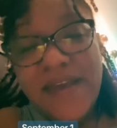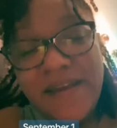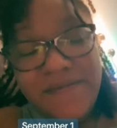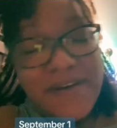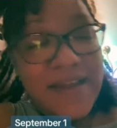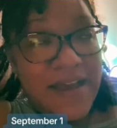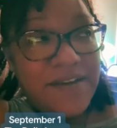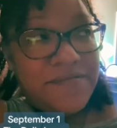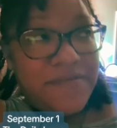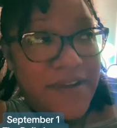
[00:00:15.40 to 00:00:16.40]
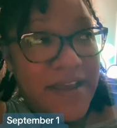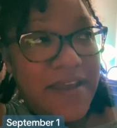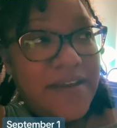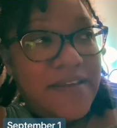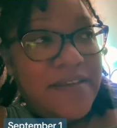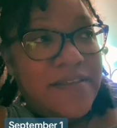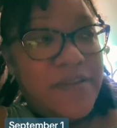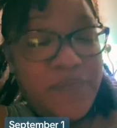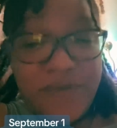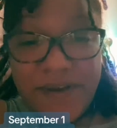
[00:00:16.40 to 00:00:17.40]
have not read
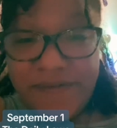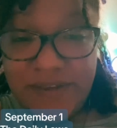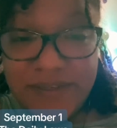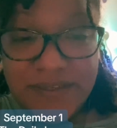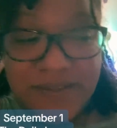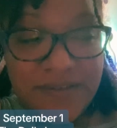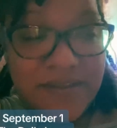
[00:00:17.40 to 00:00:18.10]
the preface